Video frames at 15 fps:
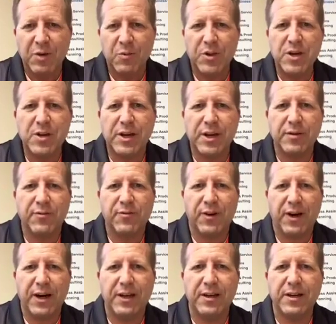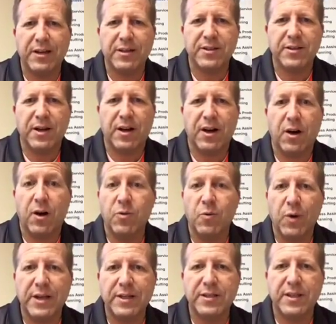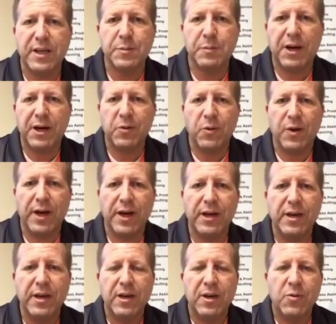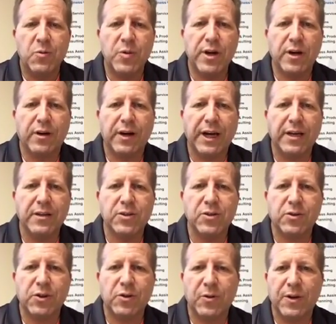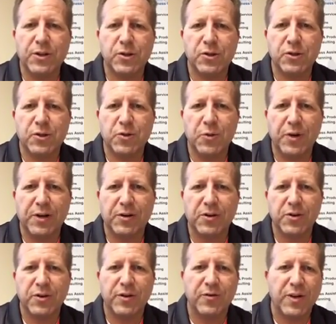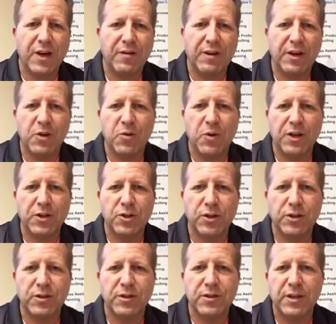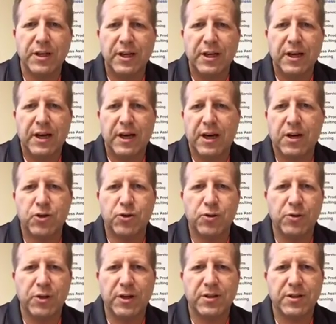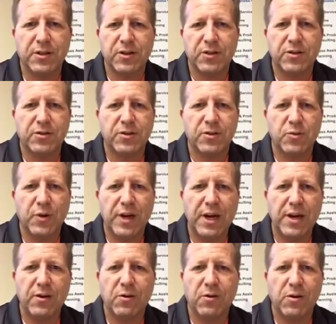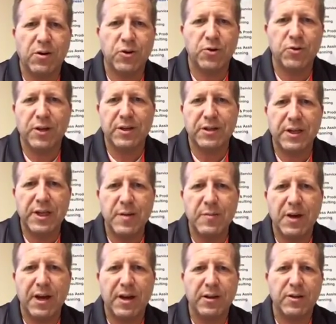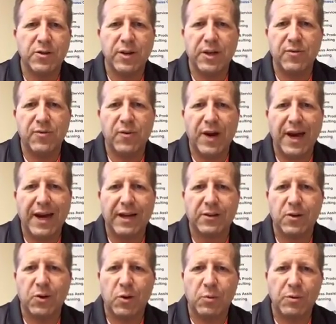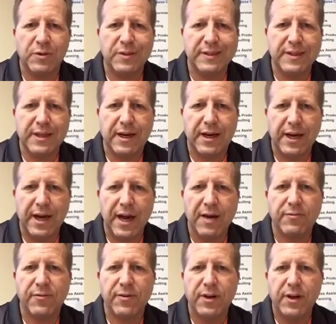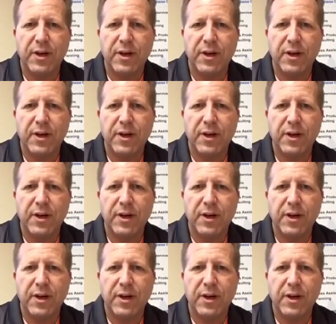where you can find us. On Wednesdays, by the way, we are answering questions on Twitter. So if you have any questions, shoot us a tweet or shoot us an email to info@globalcif.